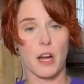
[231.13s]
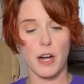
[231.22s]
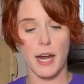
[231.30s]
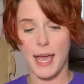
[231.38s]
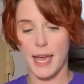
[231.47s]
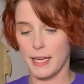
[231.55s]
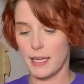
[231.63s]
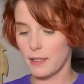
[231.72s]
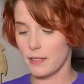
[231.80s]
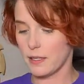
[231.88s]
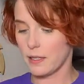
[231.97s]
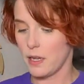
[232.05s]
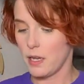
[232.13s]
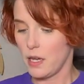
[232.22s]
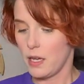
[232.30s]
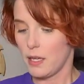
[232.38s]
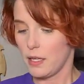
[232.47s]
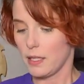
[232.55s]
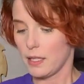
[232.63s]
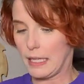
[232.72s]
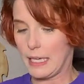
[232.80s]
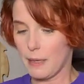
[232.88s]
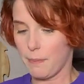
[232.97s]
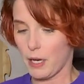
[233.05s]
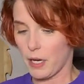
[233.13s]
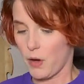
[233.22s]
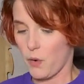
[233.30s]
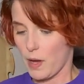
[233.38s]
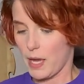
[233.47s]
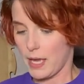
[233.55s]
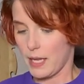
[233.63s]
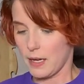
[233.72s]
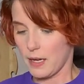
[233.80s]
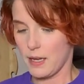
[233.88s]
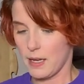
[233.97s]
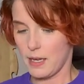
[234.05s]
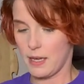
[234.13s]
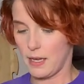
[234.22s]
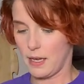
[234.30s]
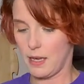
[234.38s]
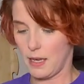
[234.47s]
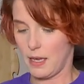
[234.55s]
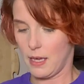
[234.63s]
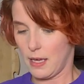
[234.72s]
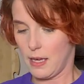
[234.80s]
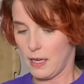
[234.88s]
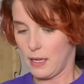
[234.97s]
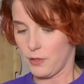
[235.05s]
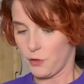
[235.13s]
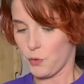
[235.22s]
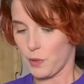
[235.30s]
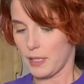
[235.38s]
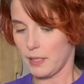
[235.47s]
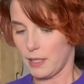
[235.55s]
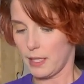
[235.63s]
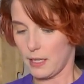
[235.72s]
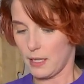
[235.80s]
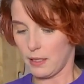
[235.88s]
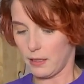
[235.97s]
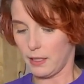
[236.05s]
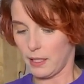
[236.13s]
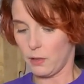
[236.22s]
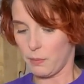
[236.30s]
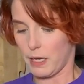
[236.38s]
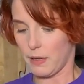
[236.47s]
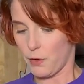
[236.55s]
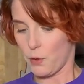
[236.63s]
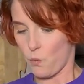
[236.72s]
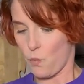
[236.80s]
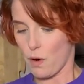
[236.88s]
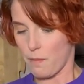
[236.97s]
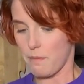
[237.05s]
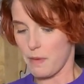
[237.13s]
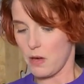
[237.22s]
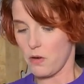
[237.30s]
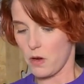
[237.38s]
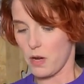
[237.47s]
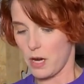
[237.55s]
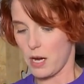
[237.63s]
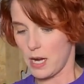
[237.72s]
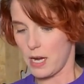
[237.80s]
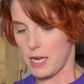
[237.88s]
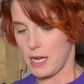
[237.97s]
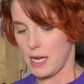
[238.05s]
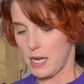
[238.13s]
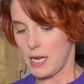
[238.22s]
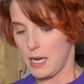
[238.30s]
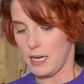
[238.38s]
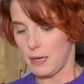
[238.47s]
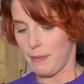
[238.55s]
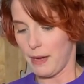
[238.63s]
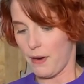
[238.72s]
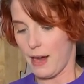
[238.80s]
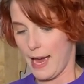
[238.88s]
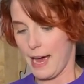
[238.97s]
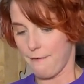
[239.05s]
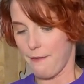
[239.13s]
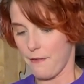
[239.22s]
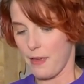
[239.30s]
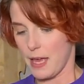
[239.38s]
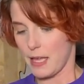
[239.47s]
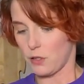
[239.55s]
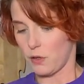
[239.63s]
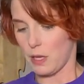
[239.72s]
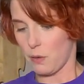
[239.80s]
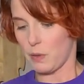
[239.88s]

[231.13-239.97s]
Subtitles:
our eggs. Keep it going. Drizzle in a little bit of your warm milk, half of it, so that